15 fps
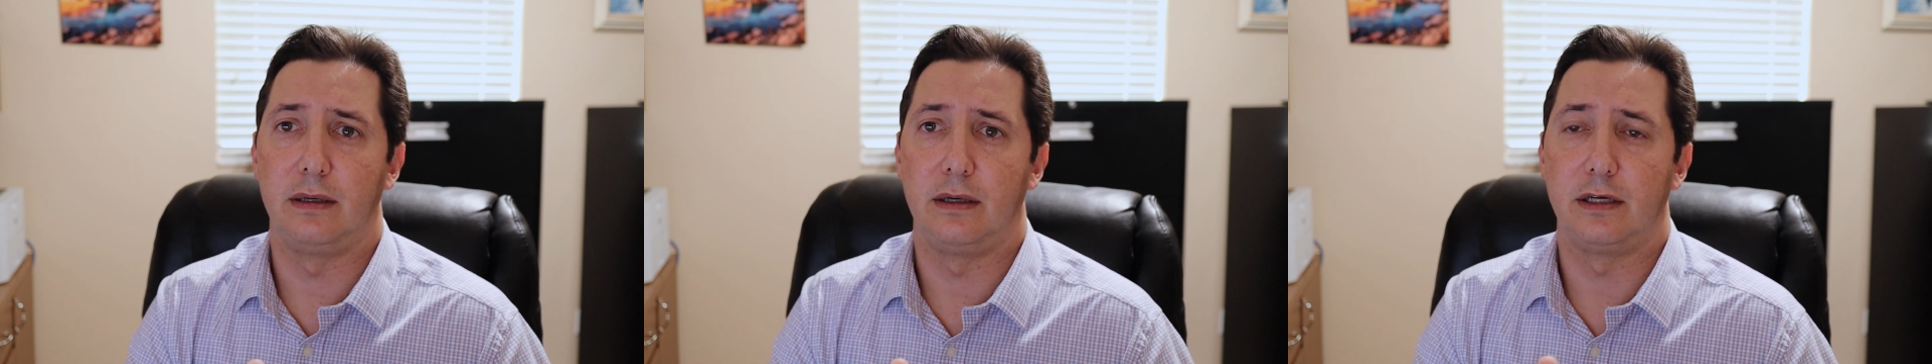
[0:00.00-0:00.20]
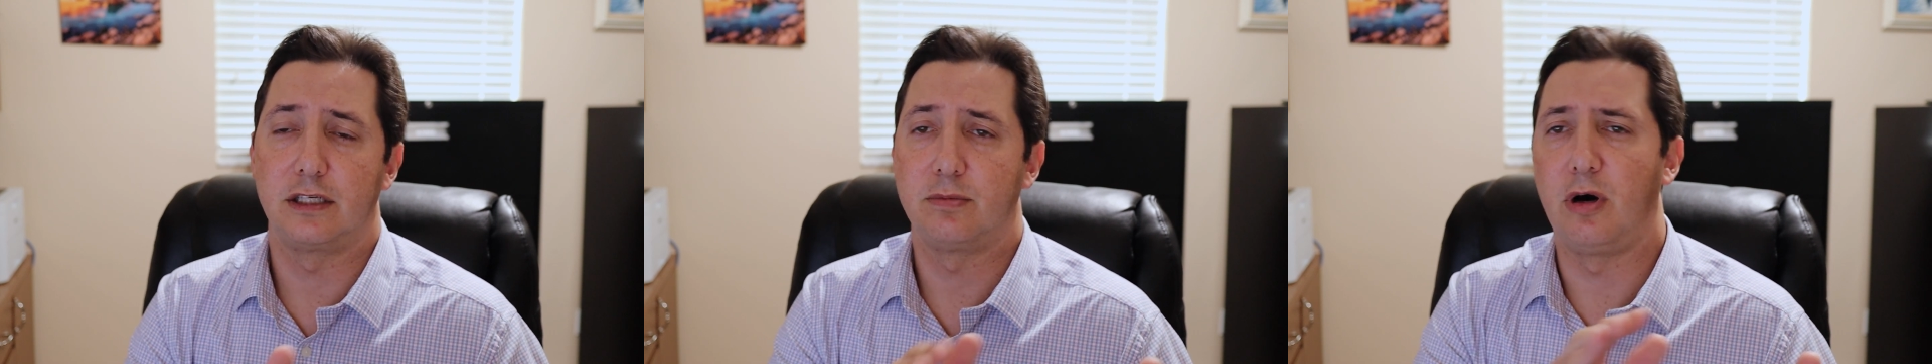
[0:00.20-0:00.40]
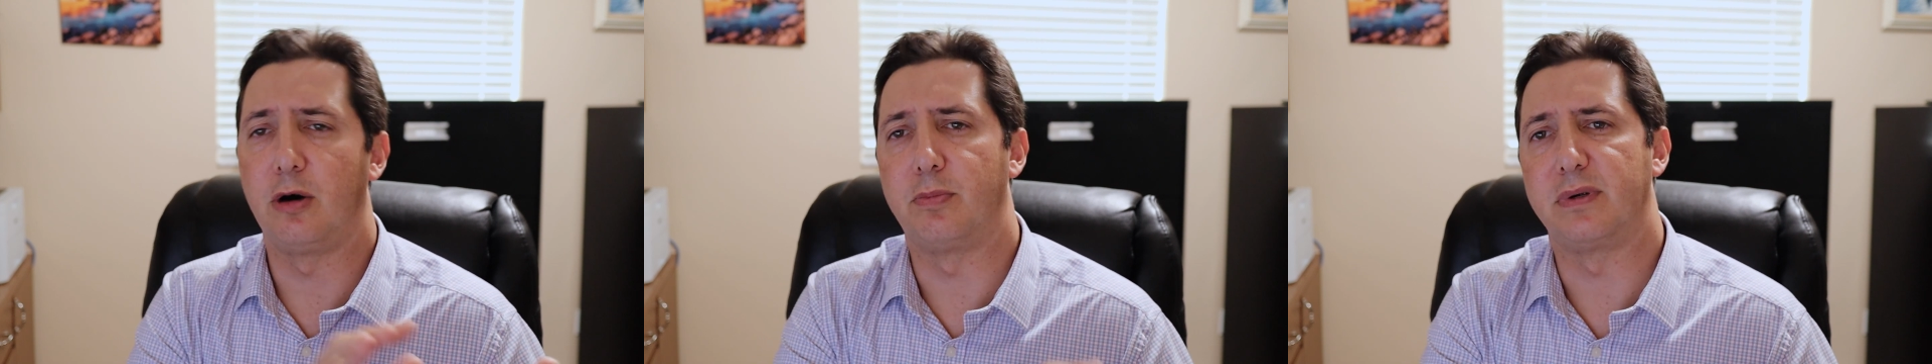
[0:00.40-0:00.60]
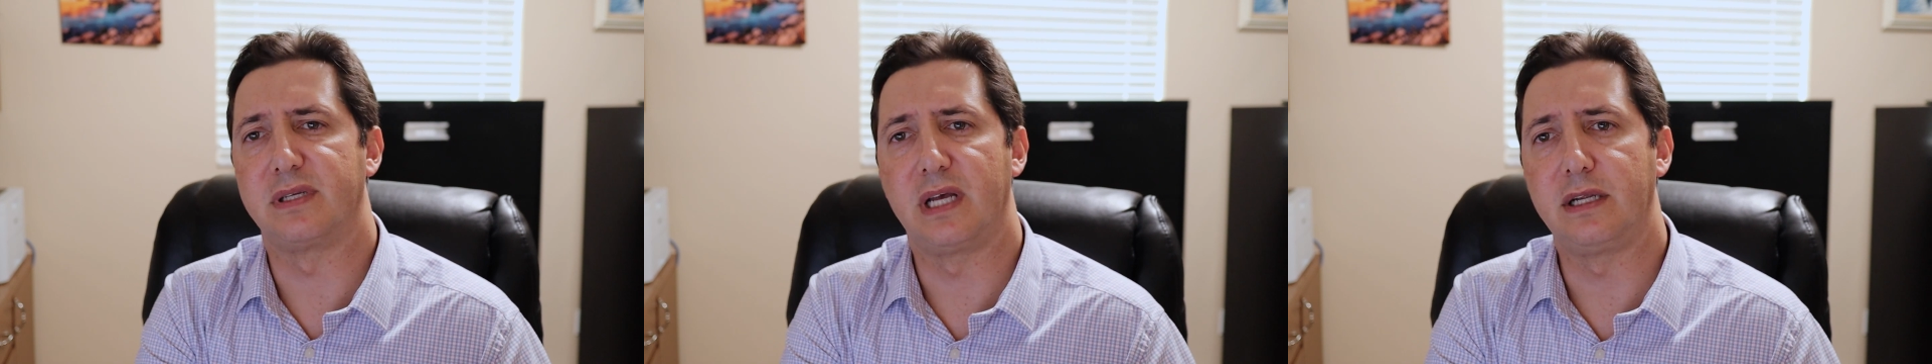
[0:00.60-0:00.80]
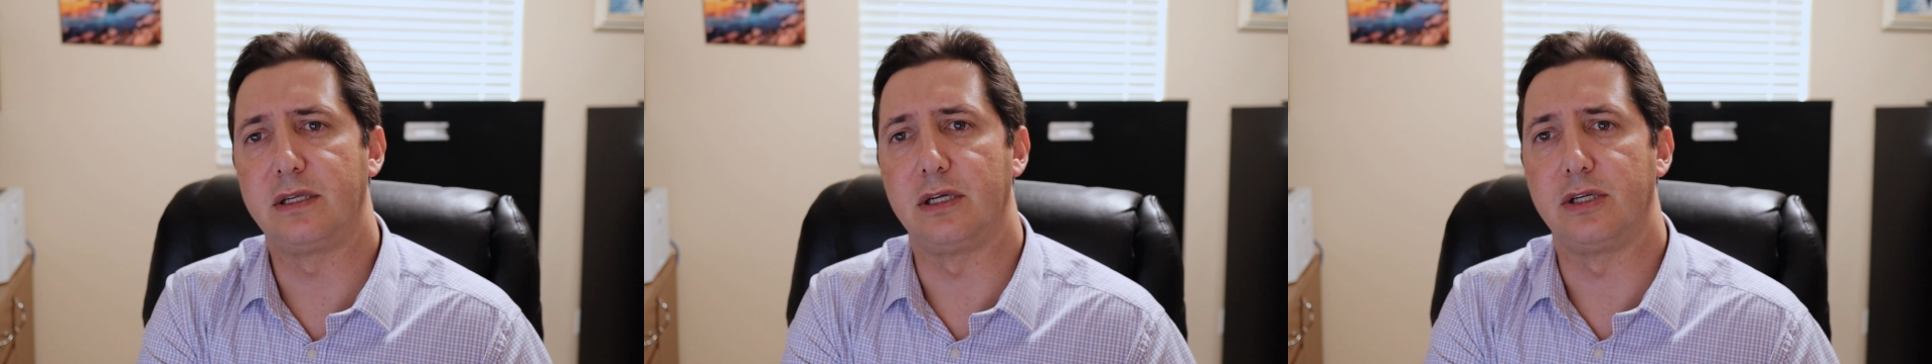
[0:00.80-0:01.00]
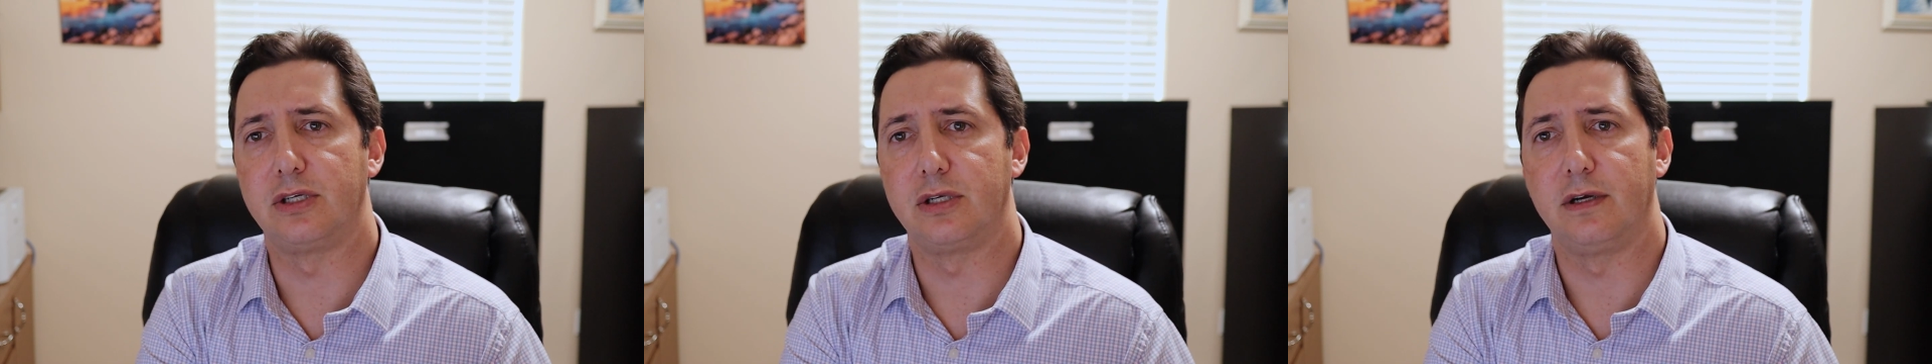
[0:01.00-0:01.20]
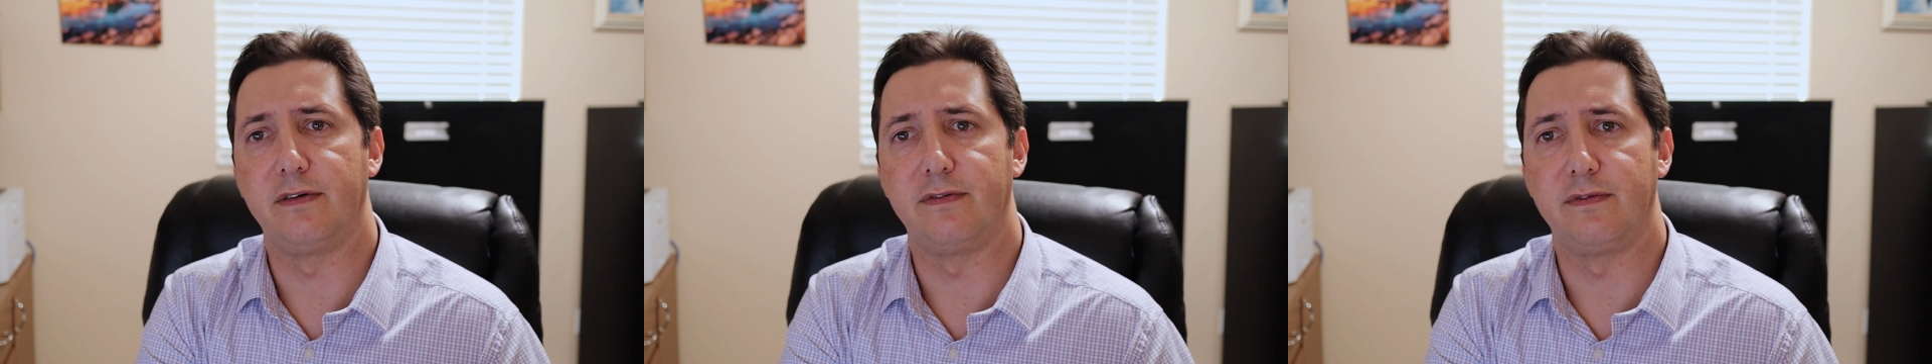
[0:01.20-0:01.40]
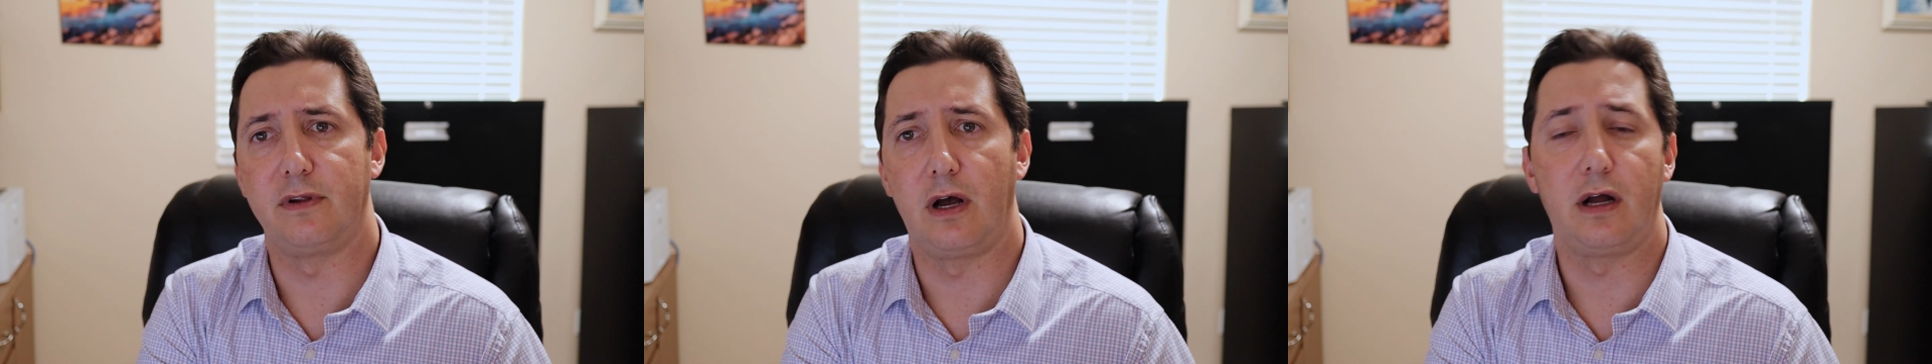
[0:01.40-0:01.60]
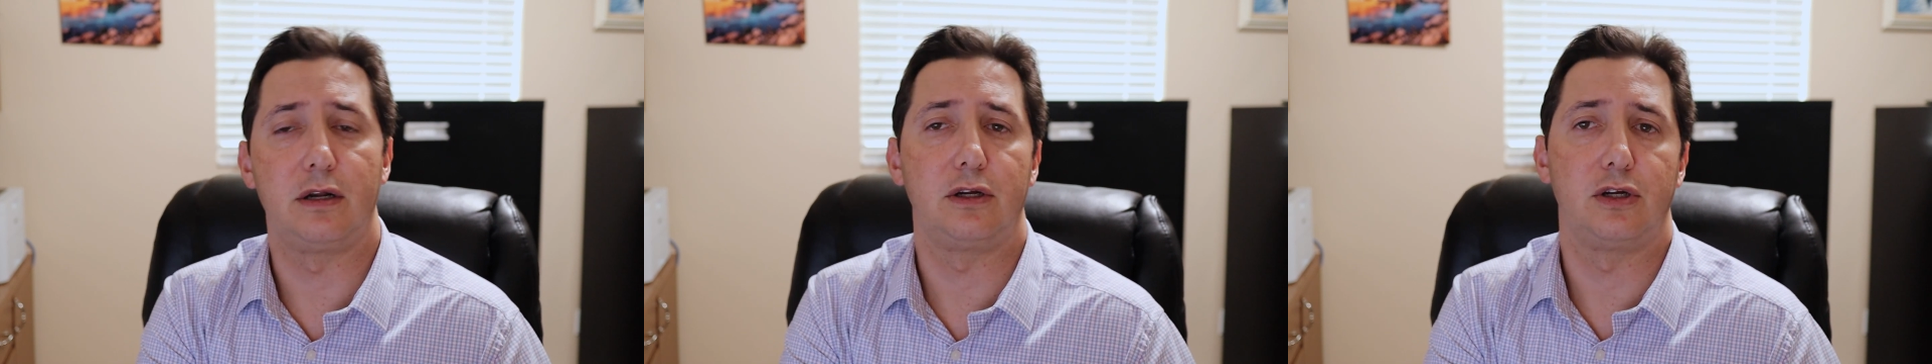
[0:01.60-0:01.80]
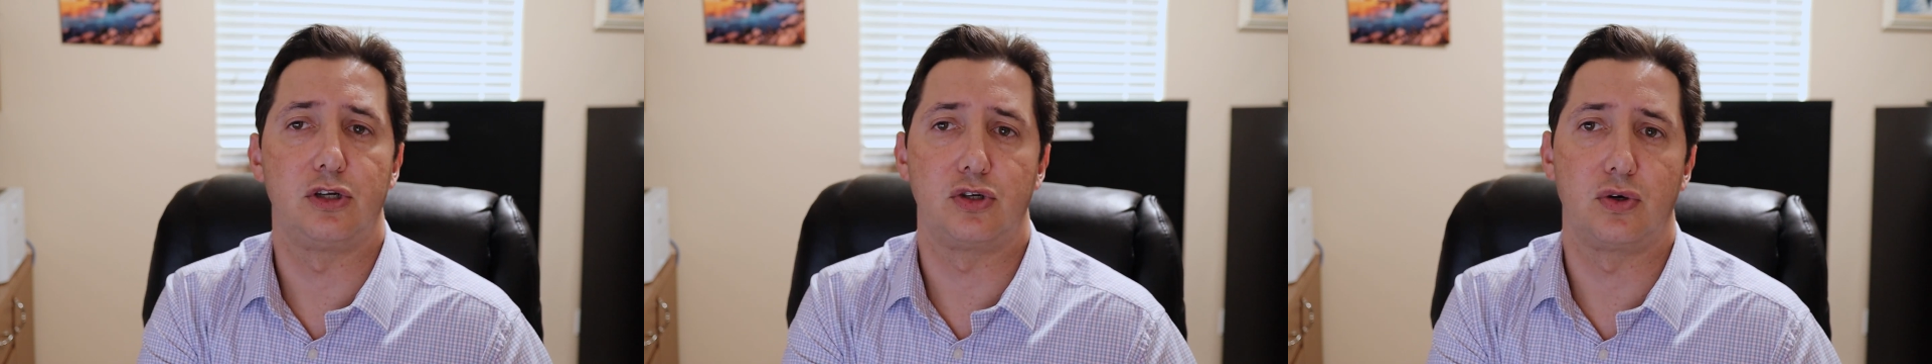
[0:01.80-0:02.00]
a small percentage of
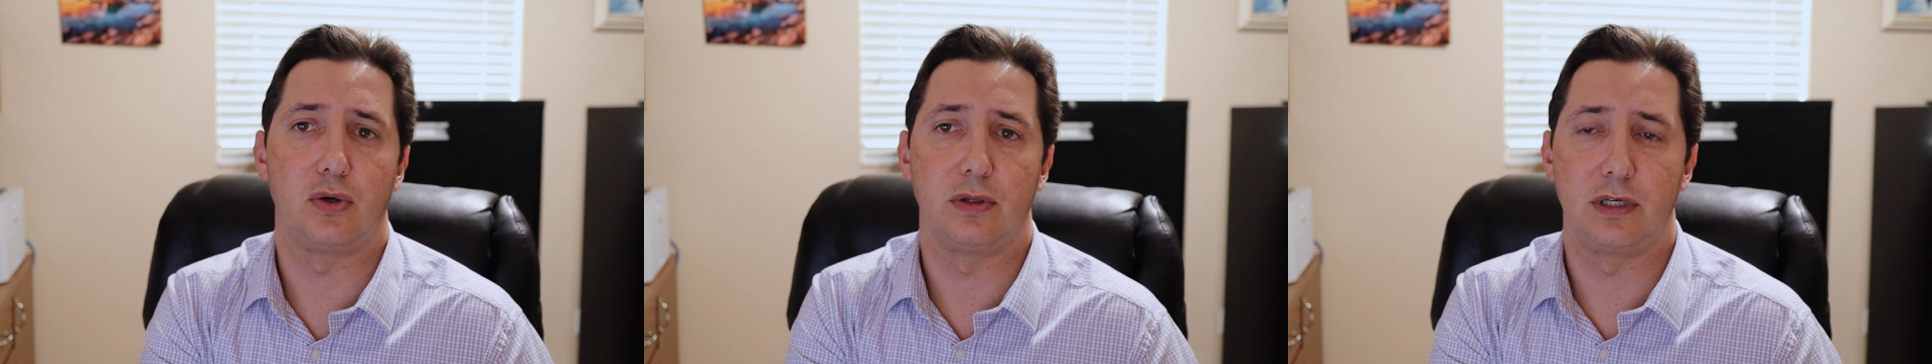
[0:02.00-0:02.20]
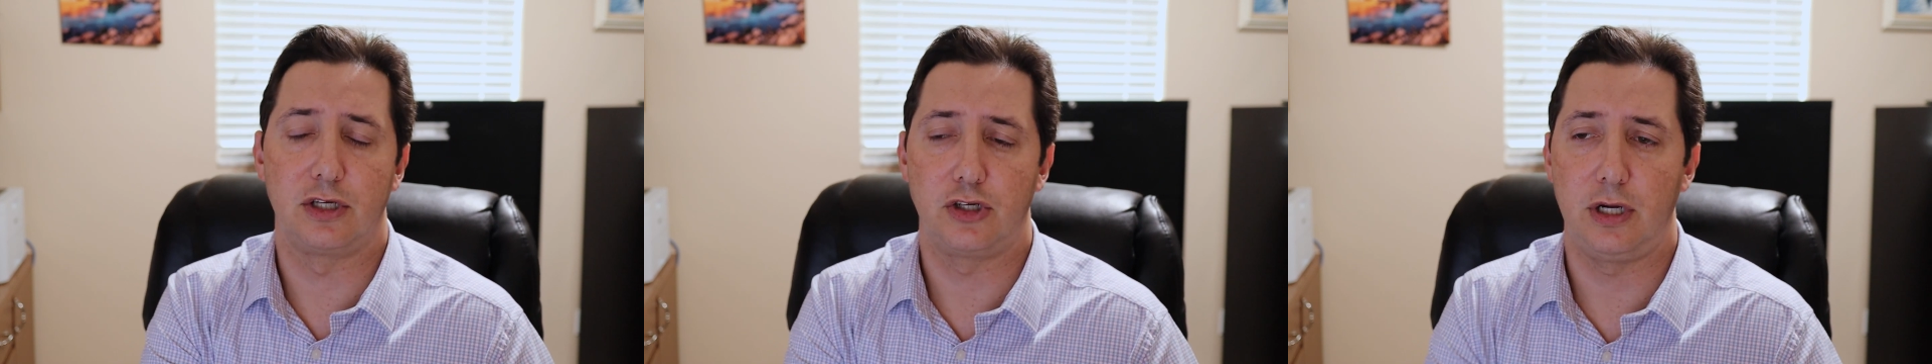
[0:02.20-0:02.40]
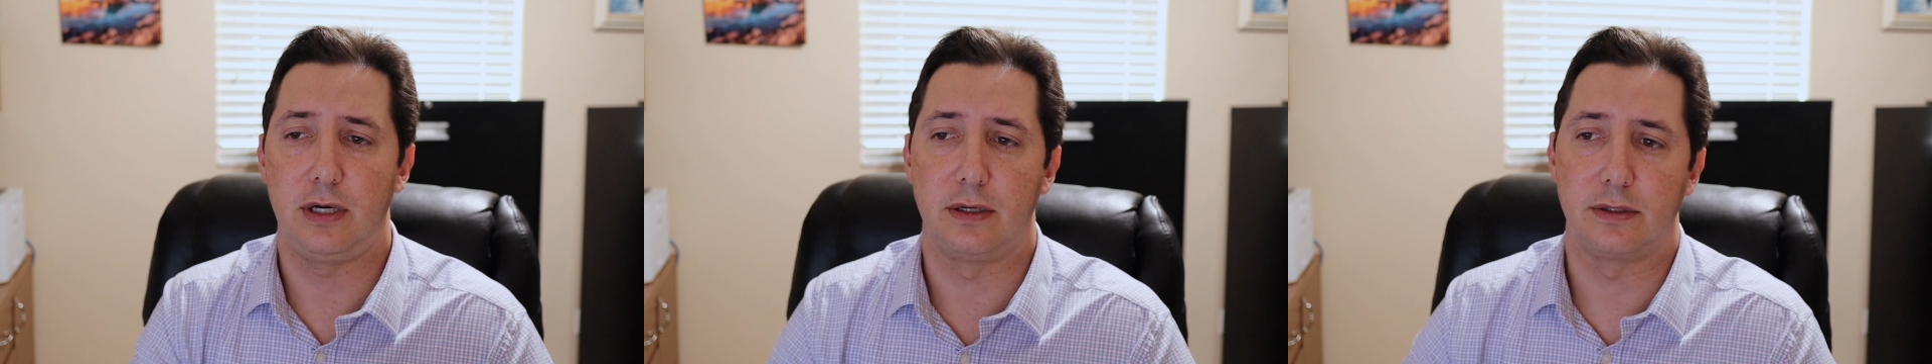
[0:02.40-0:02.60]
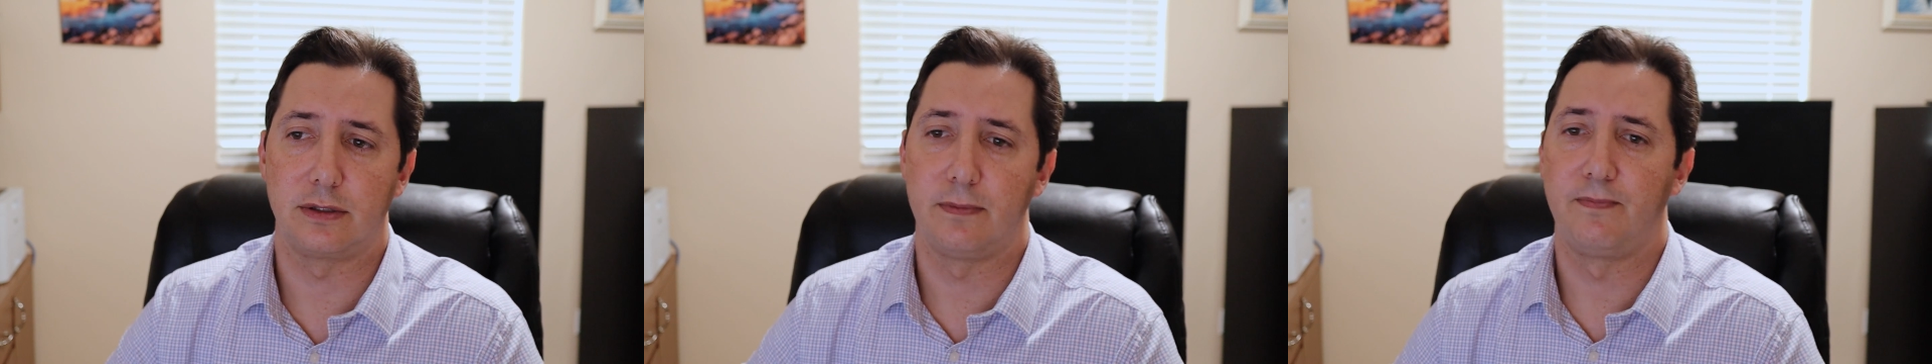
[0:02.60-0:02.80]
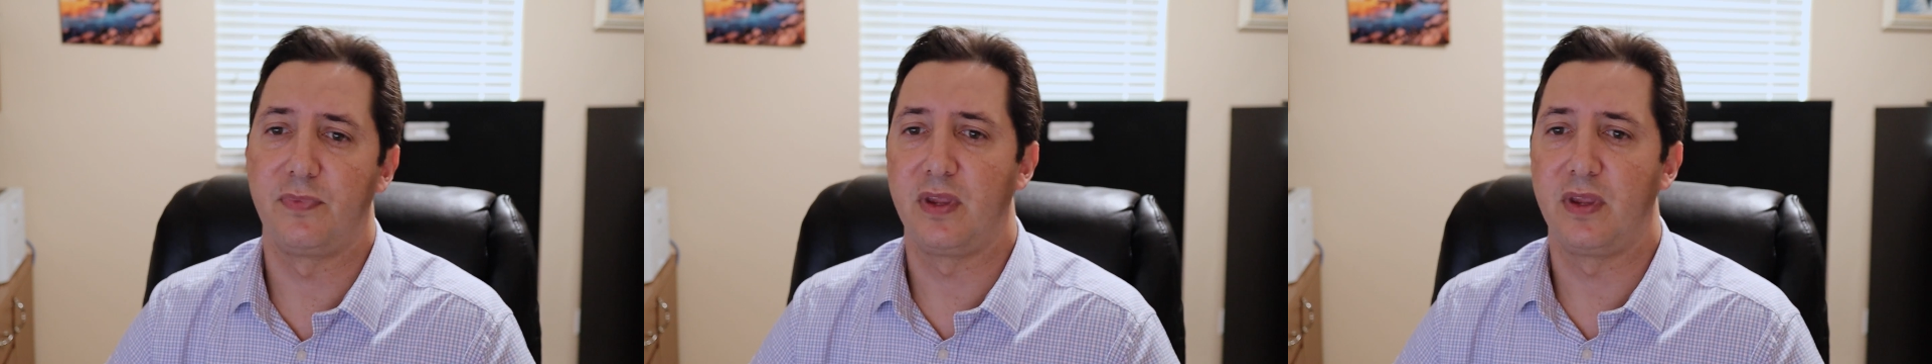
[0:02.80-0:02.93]
non-controlling shares.